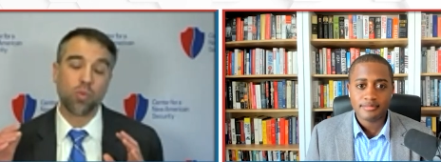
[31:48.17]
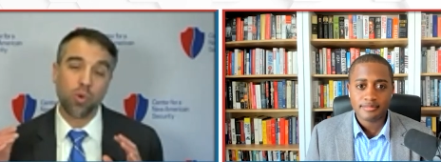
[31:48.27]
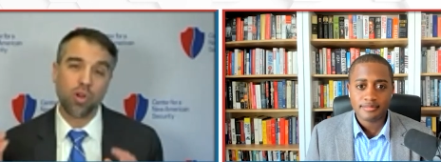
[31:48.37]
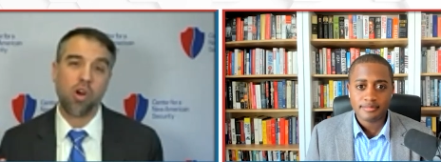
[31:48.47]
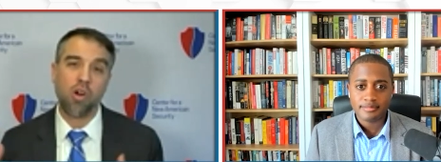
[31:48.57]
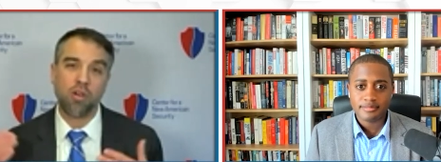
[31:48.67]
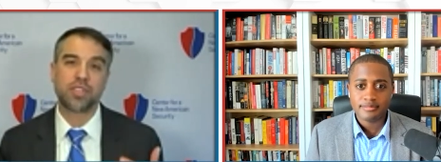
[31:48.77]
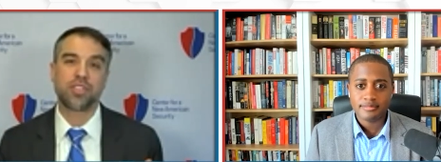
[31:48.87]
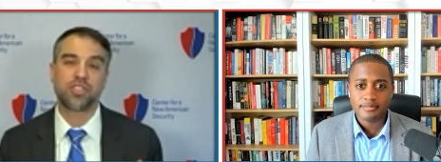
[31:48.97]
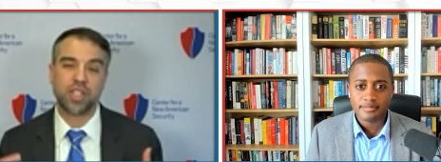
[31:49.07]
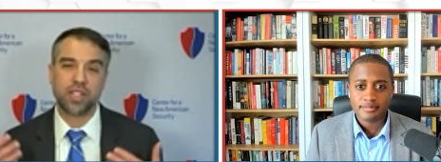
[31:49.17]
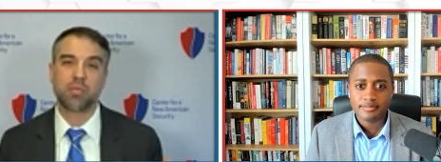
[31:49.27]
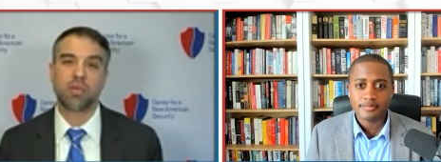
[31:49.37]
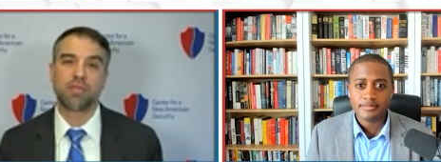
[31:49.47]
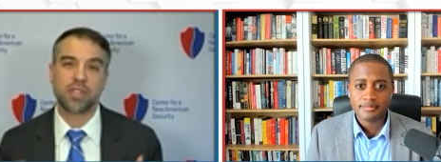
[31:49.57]
Speaker 1: work hard to shed
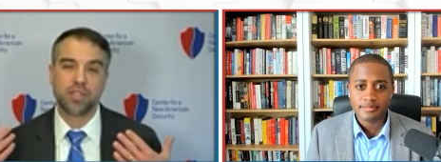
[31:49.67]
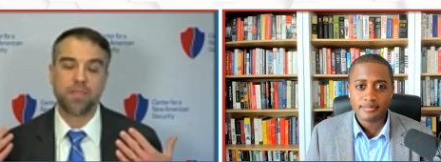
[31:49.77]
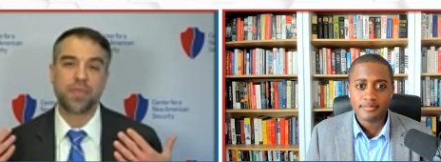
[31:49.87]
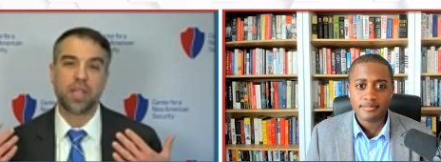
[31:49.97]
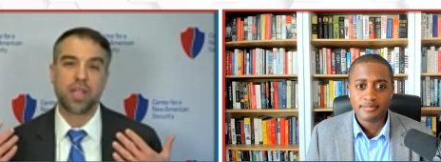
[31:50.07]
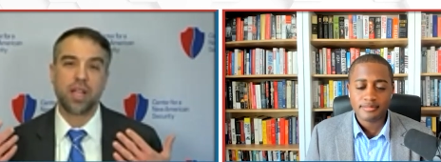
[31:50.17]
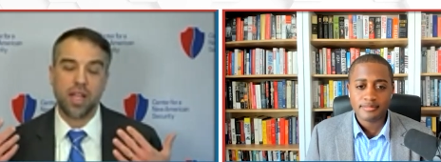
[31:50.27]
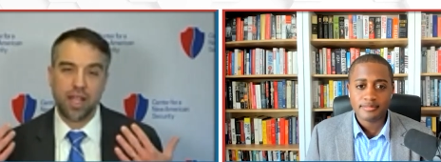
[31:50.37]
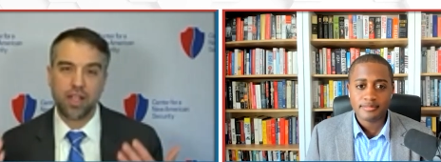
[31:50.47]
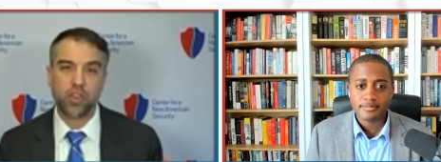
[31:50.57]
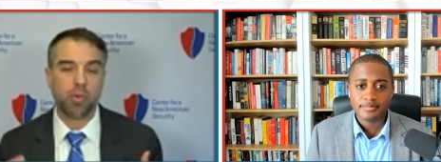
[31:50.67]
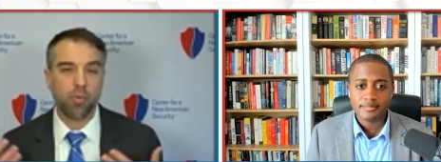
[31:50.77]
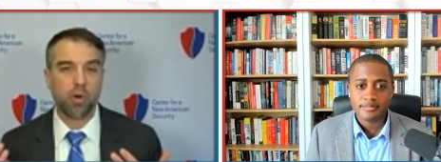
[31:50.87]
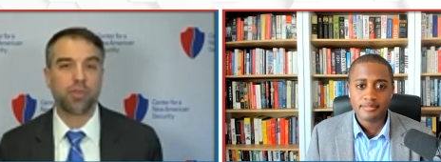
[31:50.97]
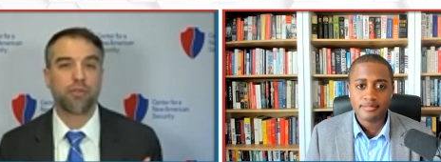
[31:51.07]
some of this
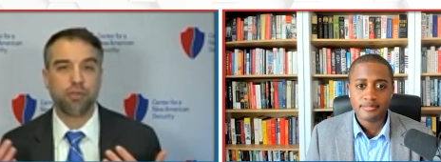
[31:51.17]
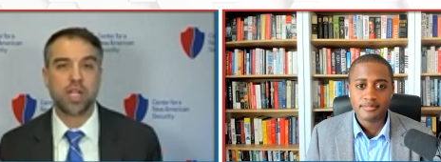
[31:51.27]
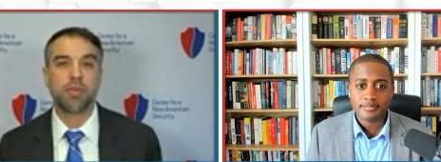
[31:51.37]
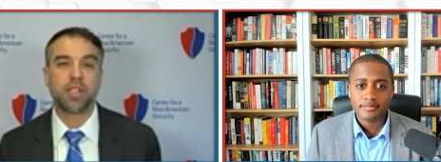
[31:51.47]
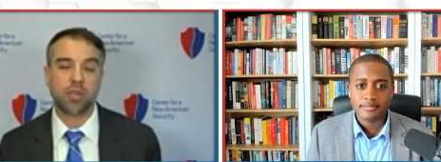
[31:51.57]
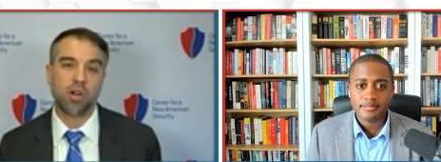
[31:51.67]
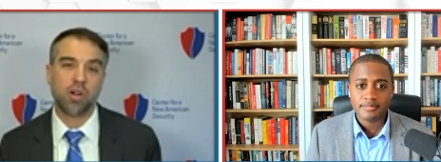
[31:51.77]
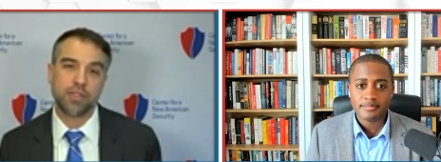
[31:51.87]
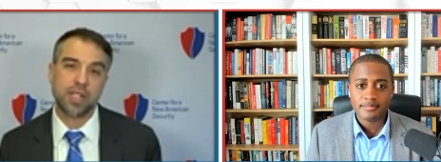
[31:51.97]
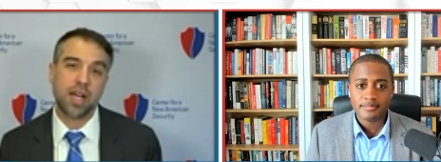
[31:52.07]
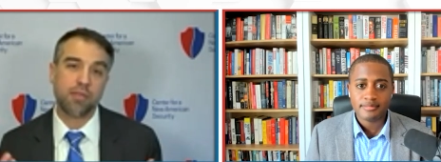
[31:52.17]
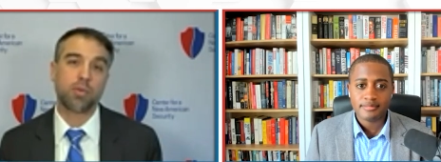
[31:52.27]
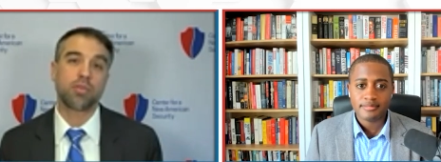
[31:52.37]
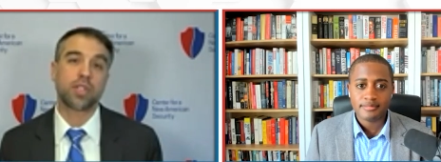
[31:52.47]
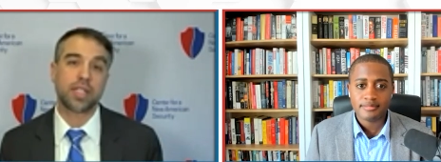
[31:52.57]
anthropomorphic framing that we often have when
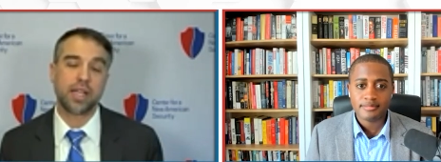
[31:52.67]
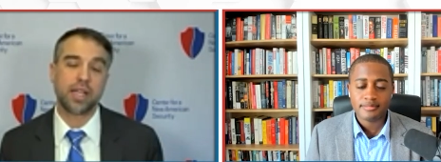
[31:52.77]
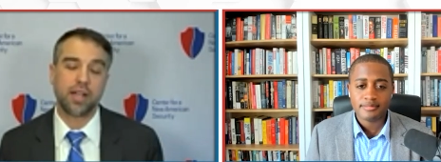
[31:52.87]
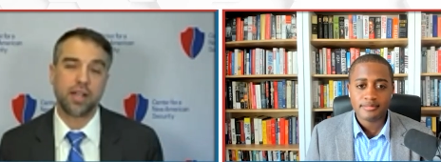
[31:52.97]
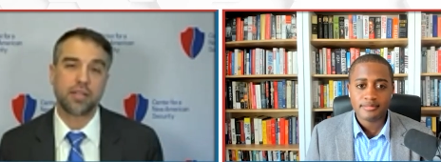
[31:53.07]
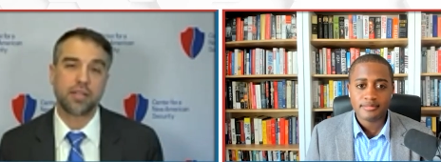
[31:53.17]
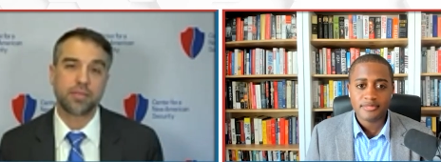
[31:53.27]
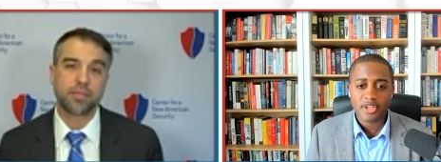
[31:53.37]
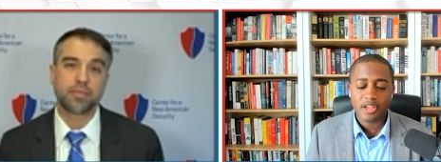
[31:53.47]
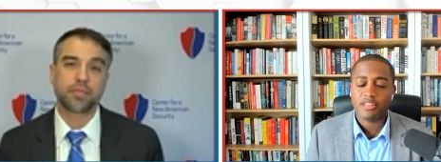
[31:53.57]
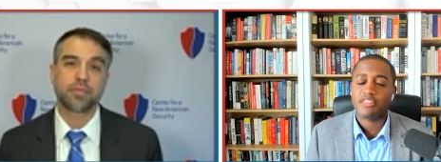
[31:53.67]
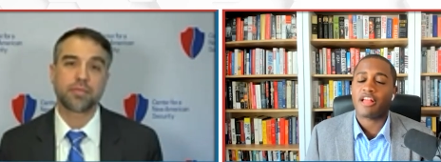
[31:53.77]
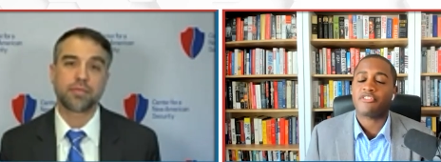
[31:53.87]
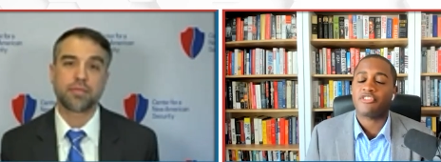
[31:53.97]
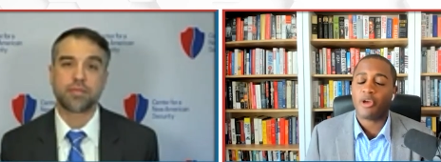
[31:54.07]
we look at AI.
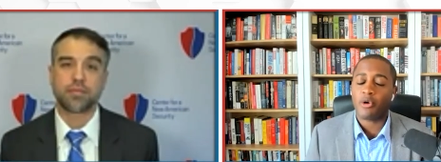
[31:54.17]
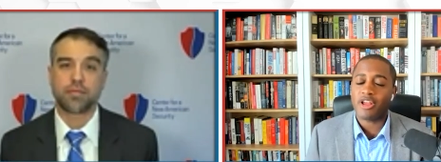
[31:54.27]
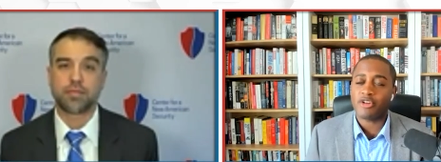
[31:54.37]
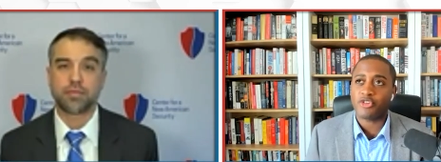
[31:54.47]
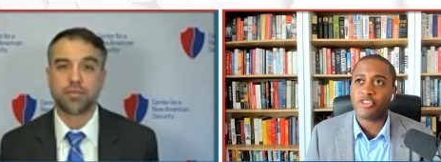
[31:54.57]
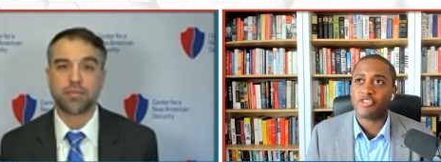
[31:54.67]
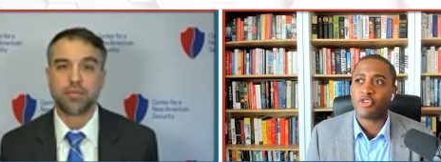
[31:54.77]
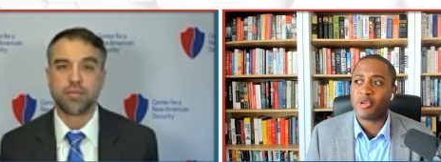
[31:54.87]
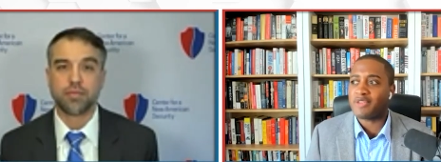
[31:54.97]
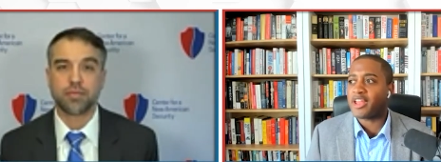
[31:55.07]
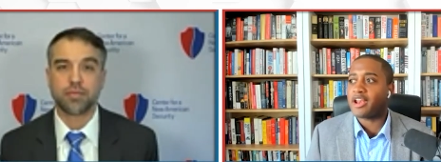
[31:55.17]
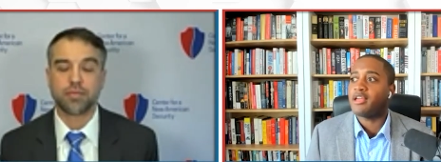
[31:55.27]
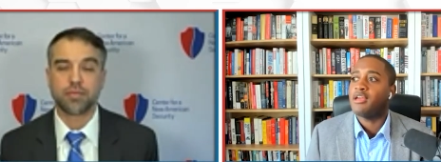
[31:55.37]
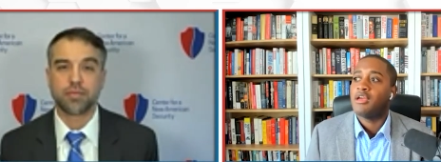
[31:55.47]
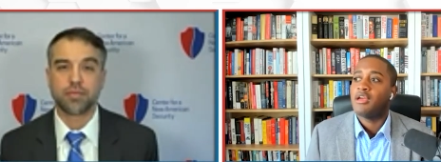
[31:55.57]
Speaker 2: That's so interesting. So
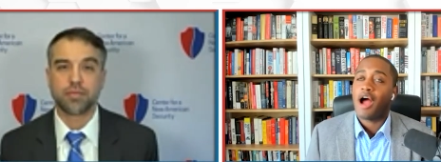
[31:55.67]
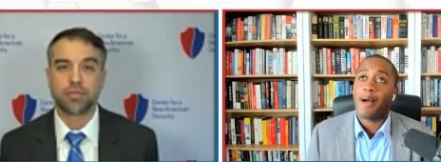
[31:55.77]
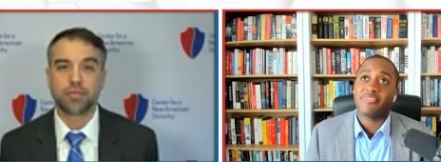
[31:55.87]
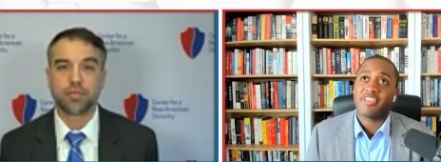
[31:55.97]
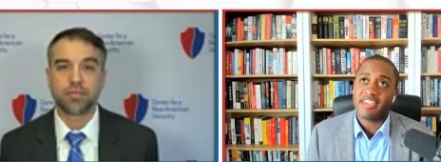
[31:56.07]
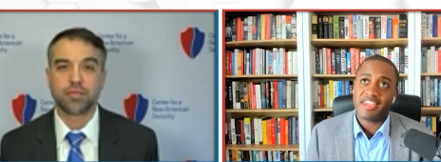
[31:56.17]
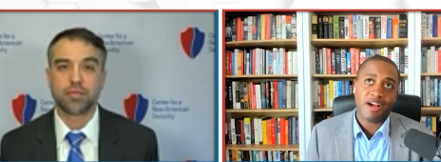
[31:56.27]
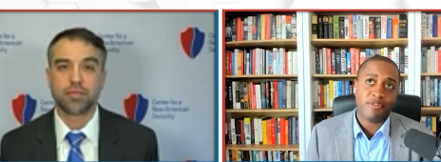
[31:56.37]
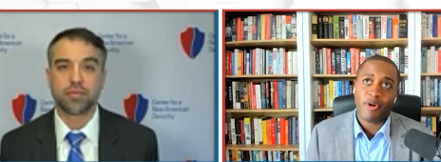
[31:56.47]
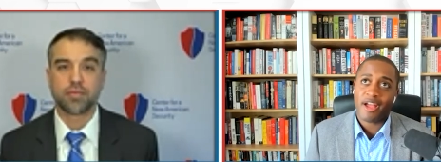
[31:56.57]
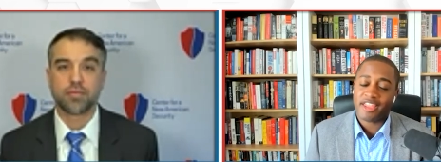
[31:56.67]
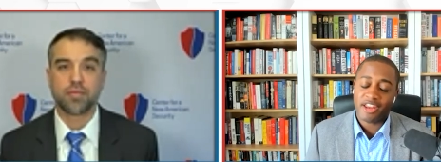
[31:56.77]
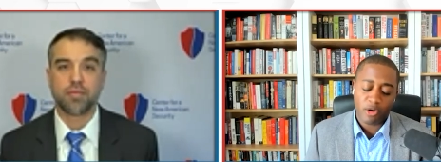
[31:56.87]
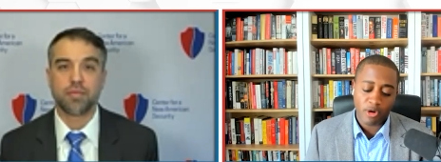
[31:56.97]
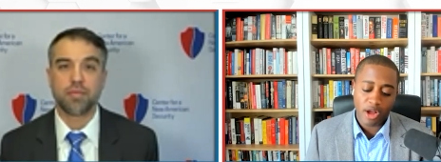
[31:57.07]
even I'm thinking of like you
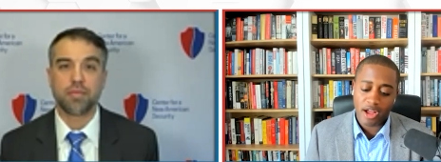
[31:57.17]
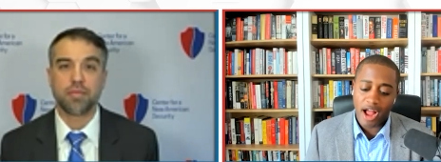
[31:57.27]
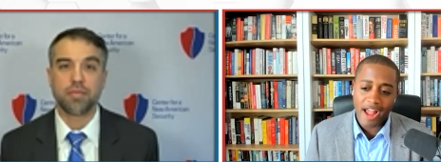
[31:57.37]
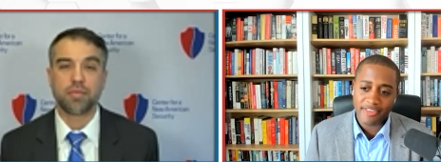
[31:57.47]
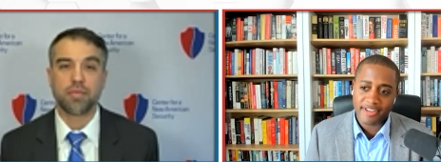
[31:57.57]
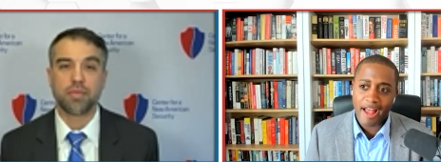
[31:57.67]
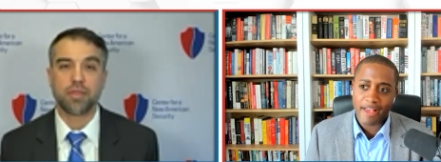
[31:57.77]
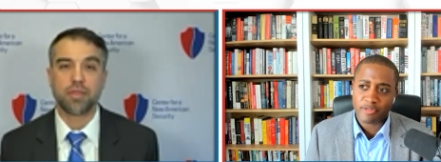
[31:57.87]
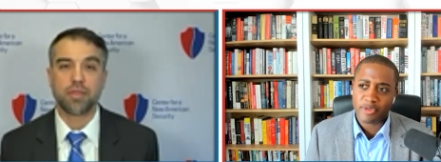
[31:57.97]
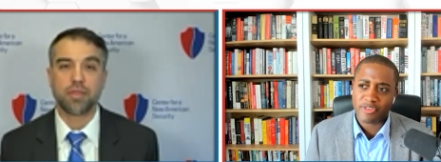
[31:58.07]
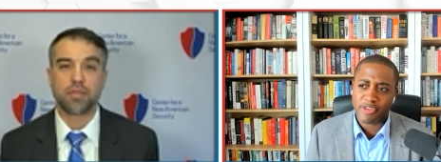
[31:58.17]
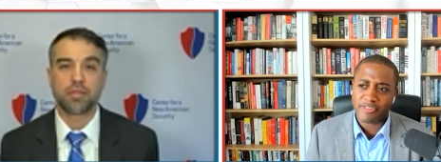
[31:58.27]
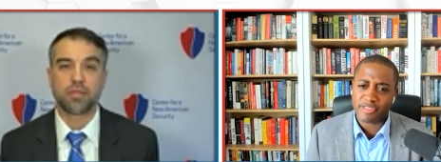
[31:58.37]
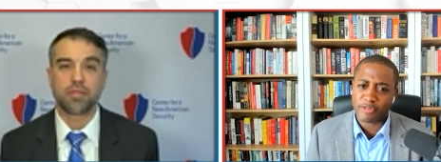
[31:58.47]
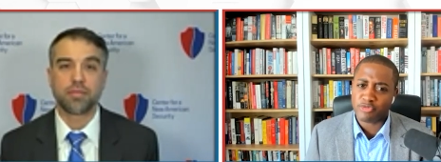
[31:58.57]
know uh, Isaac Asimov. Is, is,
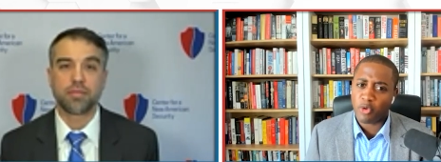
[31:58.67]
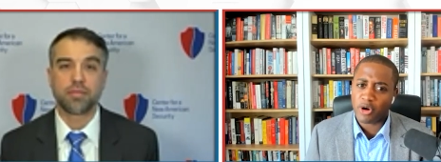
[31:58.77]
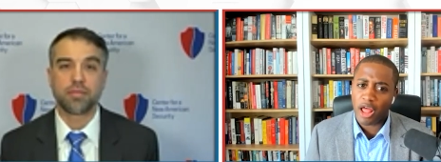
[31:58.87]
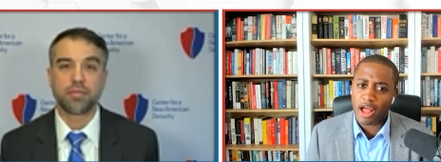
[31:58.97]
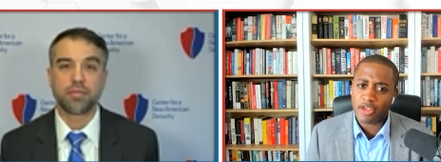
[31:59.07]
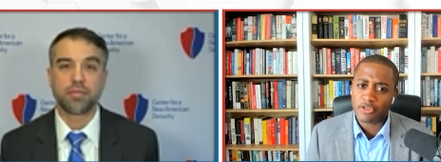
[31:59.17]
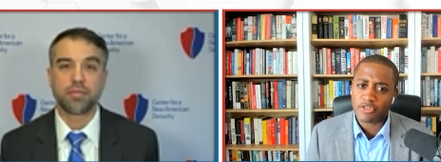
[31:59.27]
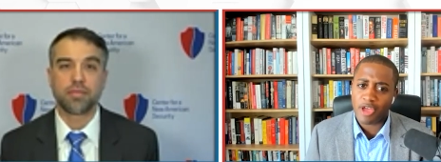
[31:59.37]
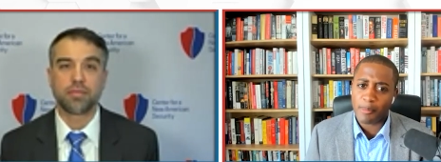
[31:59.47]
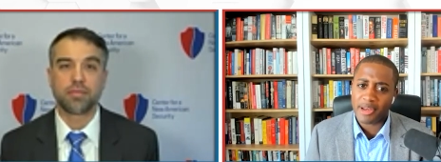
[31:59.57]
it the four laws? How